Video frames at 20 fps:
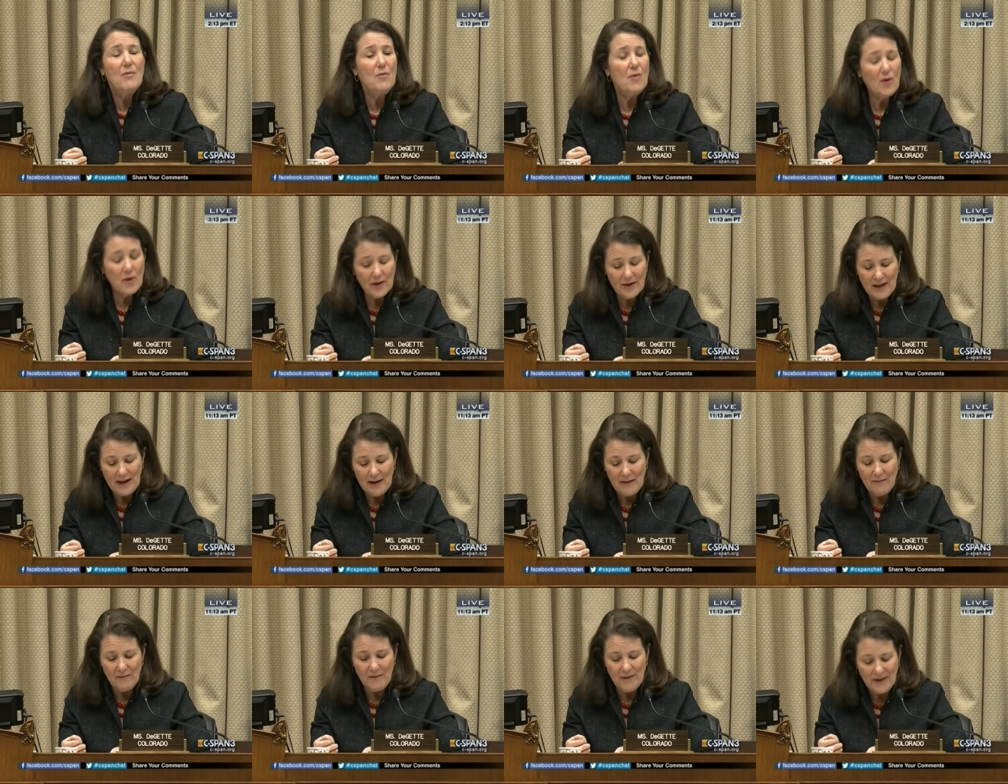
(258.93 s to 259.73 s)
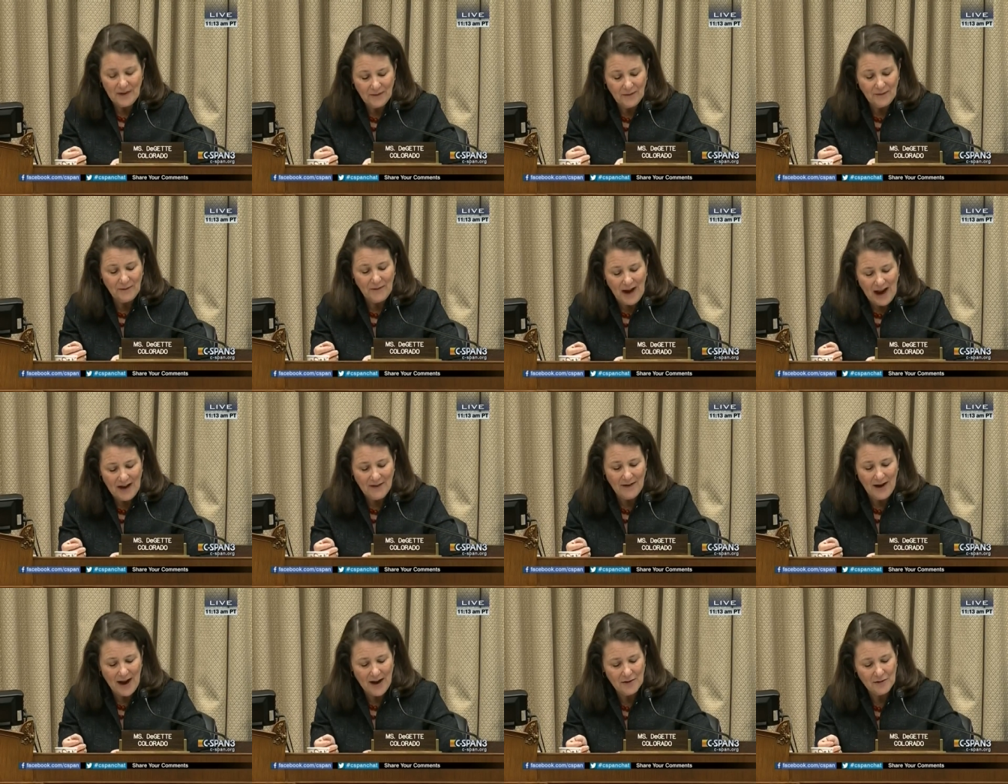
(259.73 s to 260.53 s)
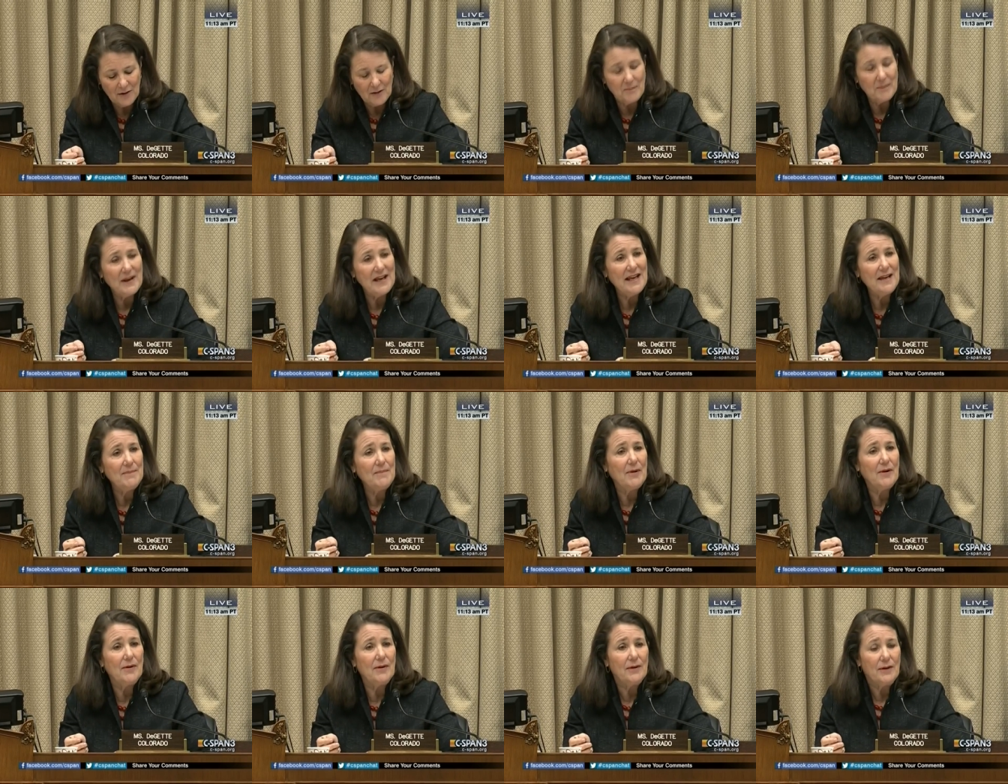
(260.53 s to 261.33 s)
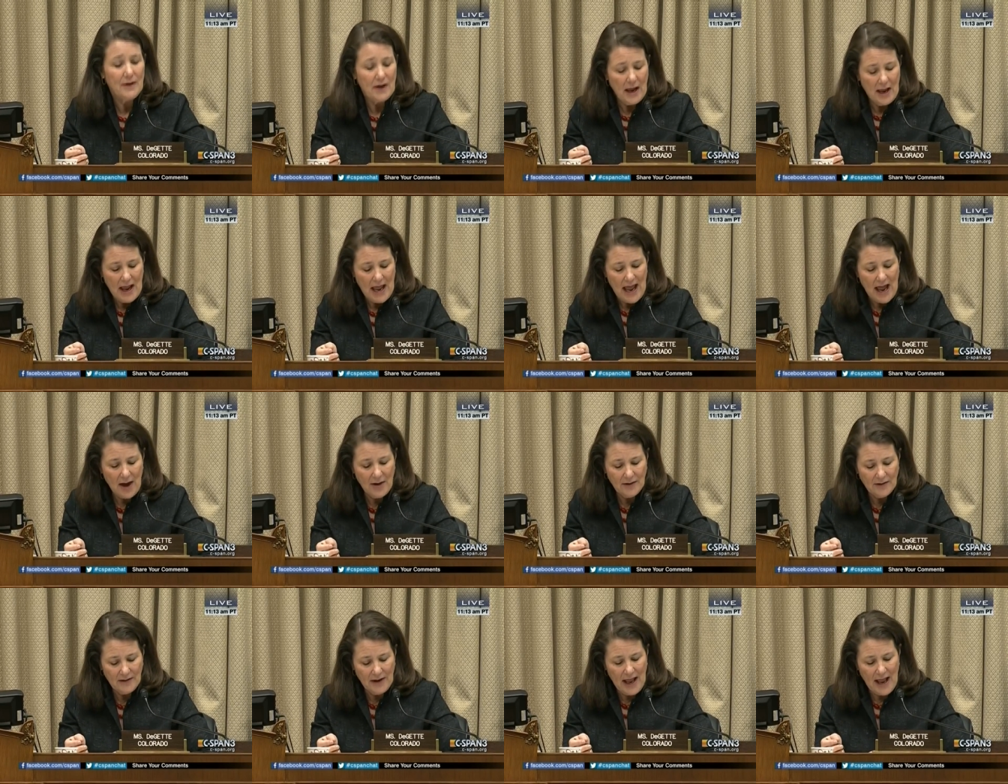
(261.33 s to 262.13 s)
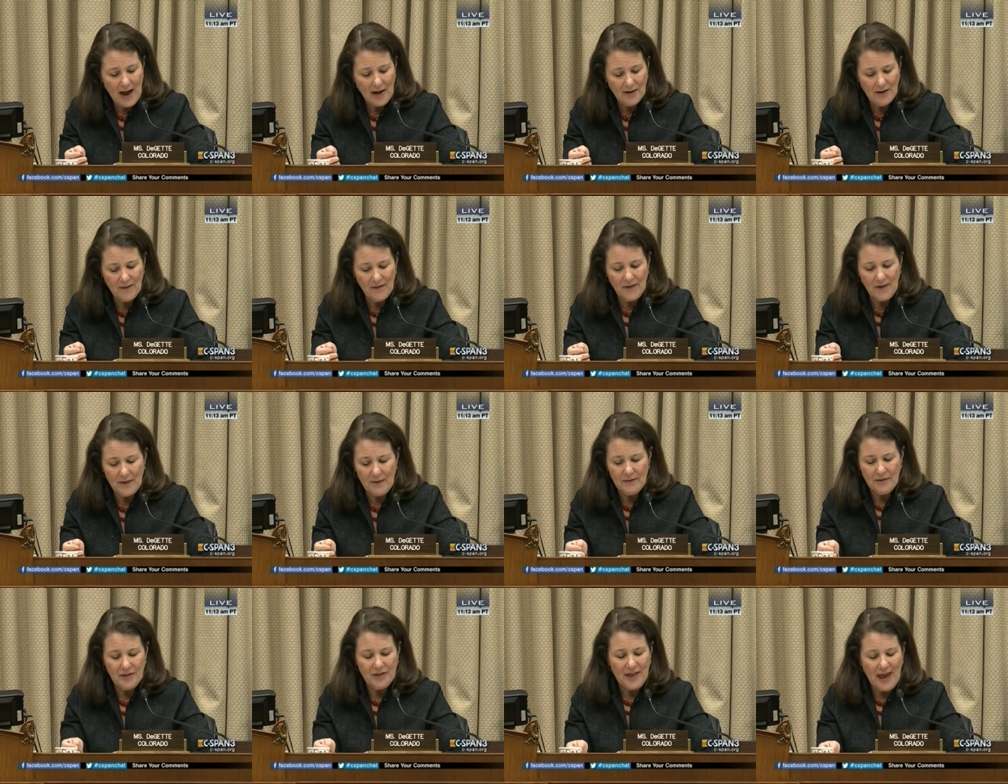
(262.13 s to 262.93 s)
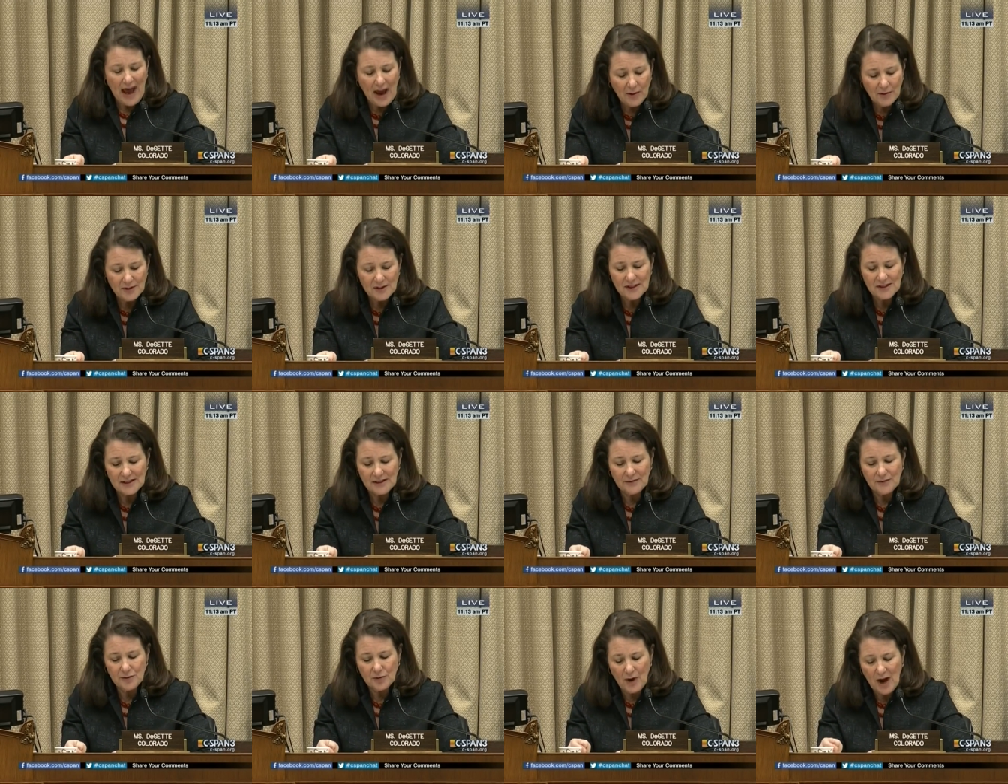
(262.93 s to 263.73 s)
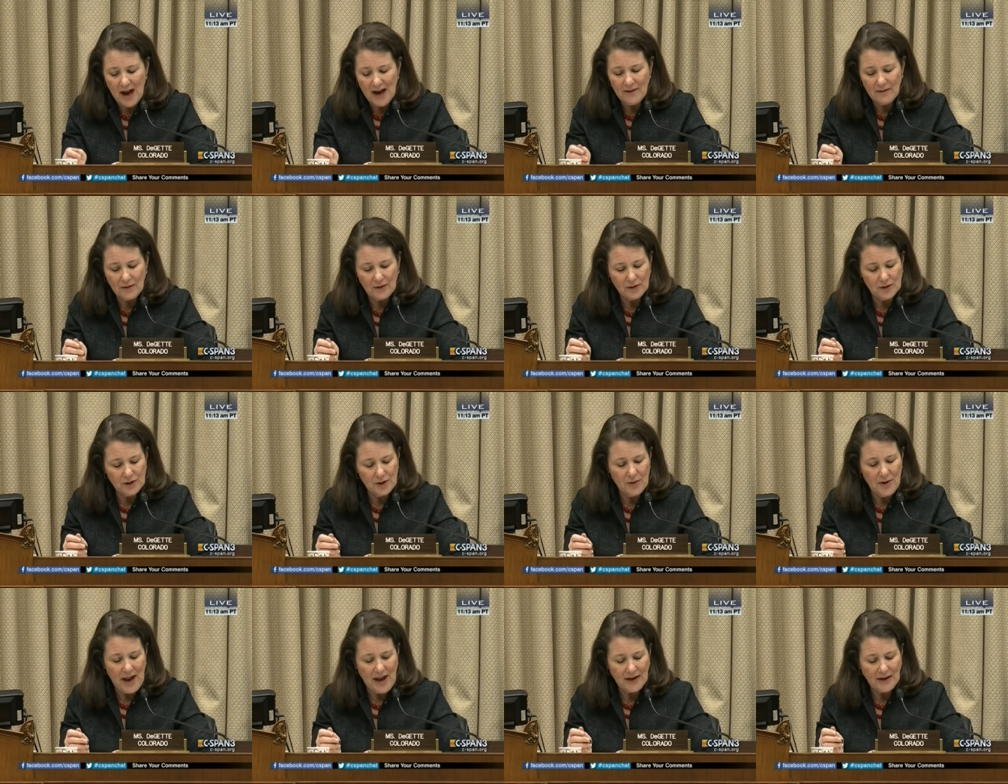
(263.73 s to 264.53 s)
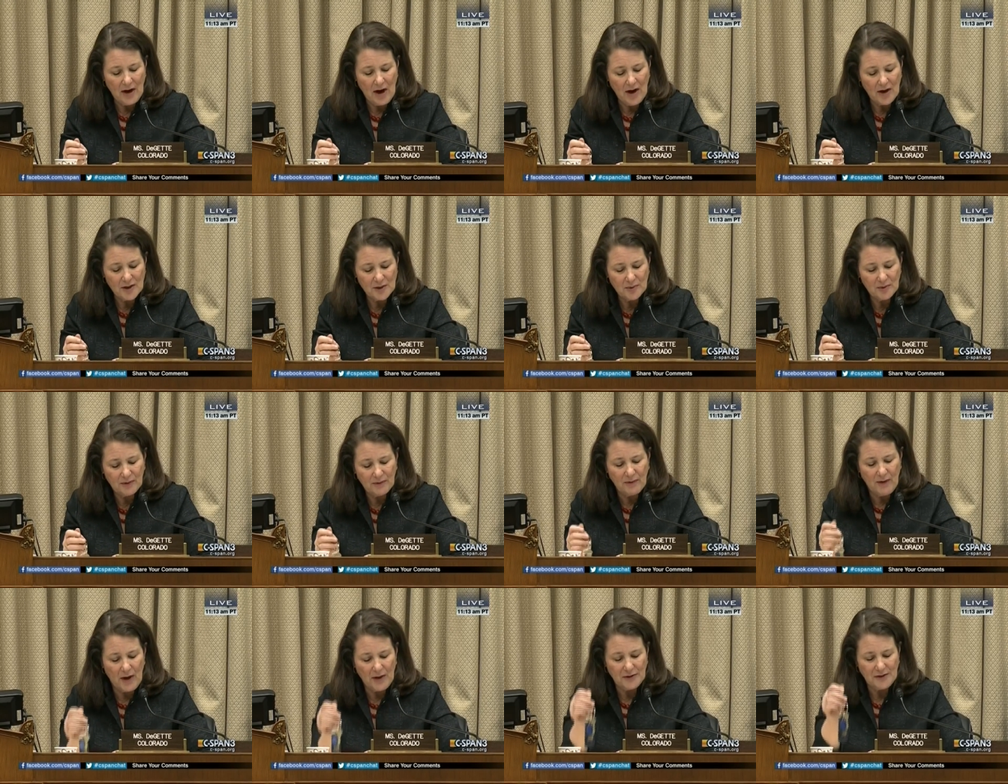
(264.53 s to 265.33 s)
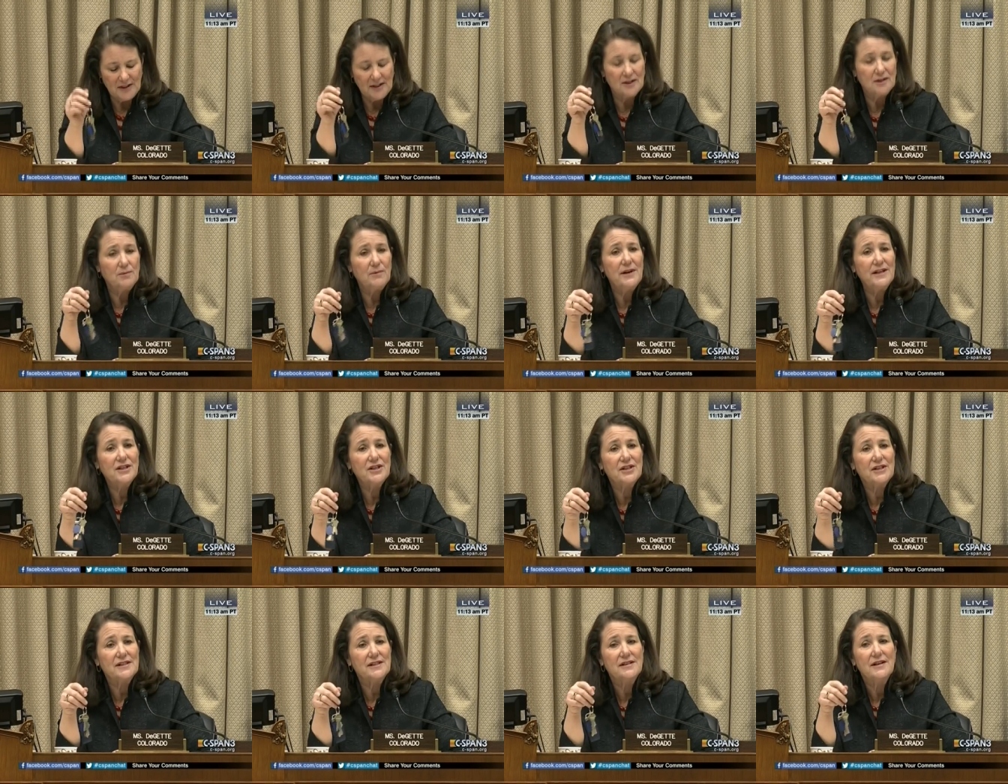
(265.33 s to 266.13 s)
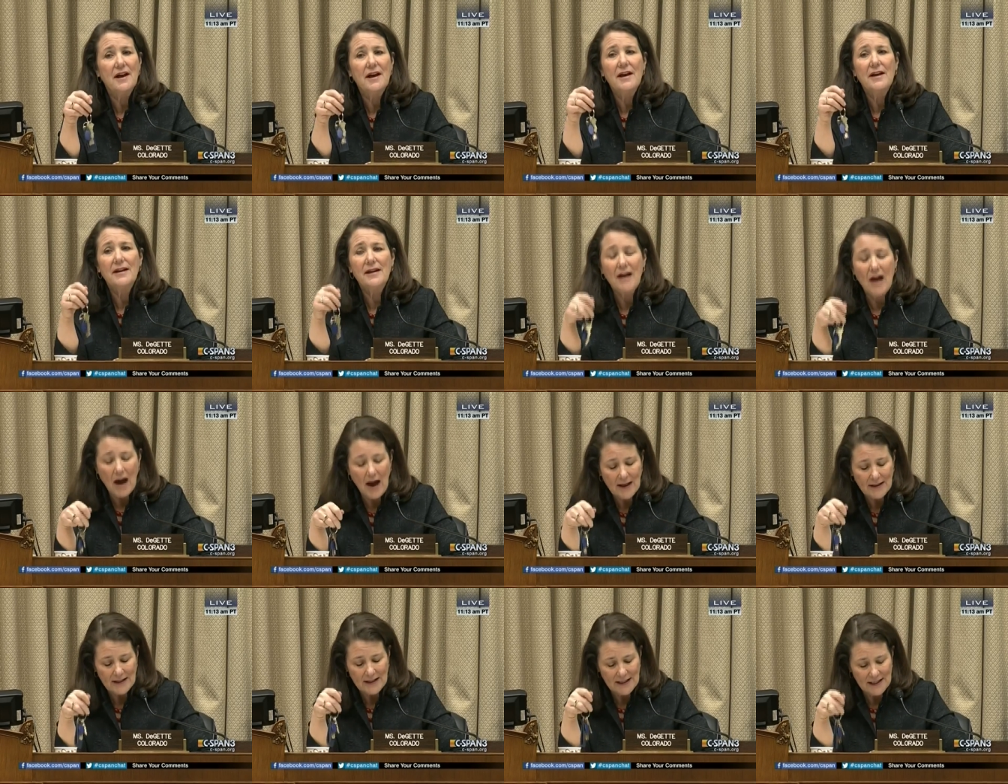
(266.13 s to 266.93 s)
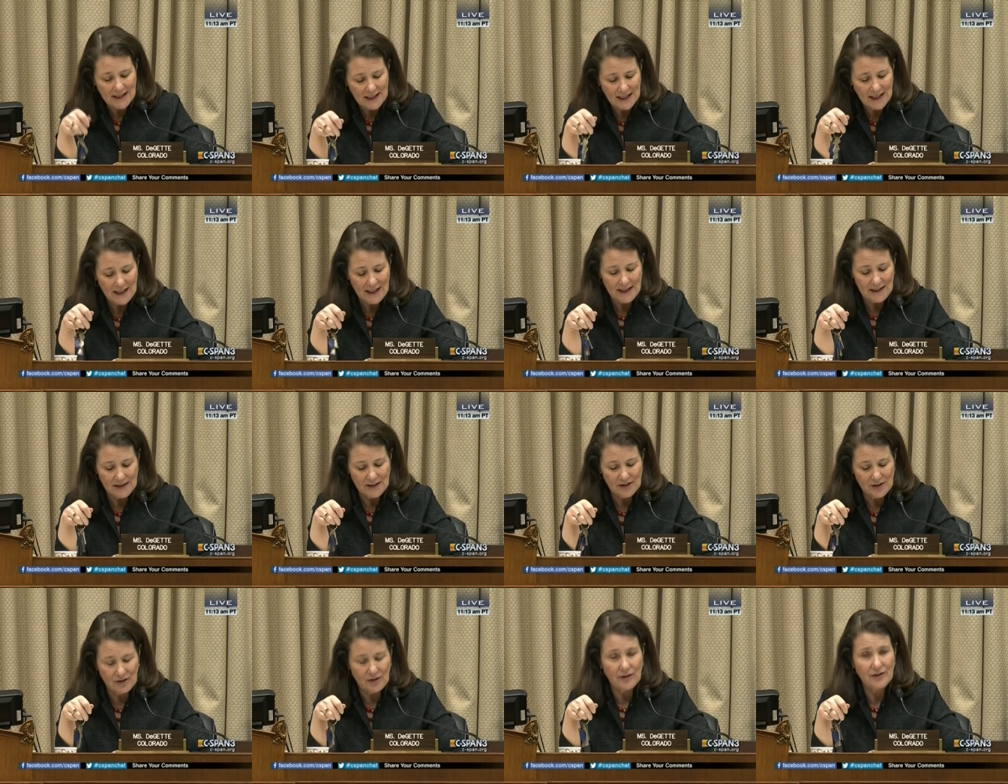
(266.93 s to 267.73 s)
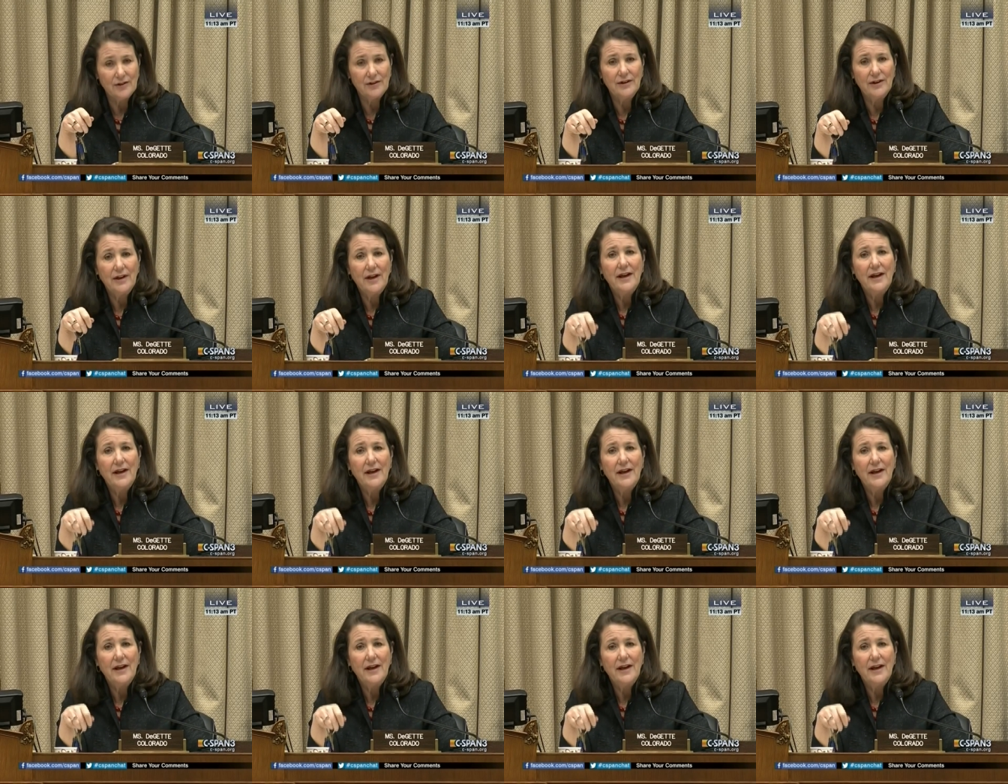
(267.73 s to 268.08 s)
More than 500 people out, out of the thousands of drivers who had cars with faulty switches got the key insert,